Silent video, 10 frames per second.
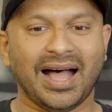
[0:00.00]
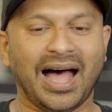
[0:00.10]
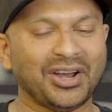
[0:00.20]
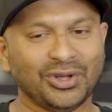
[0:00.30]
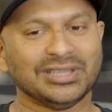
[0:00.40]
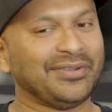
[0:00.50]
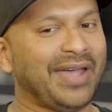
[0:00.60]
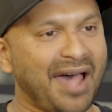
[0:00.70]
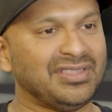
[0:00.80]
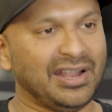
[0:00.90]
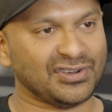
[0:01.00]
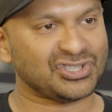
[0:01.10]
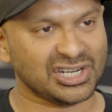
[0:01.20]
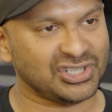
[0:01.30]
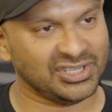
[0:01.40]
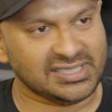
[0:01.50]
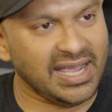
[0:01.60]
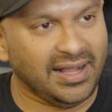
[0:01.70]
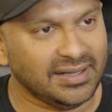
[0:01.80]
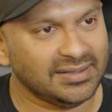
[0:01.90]
I don't think we have the infrastructure to
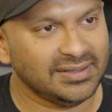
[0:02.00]
scale.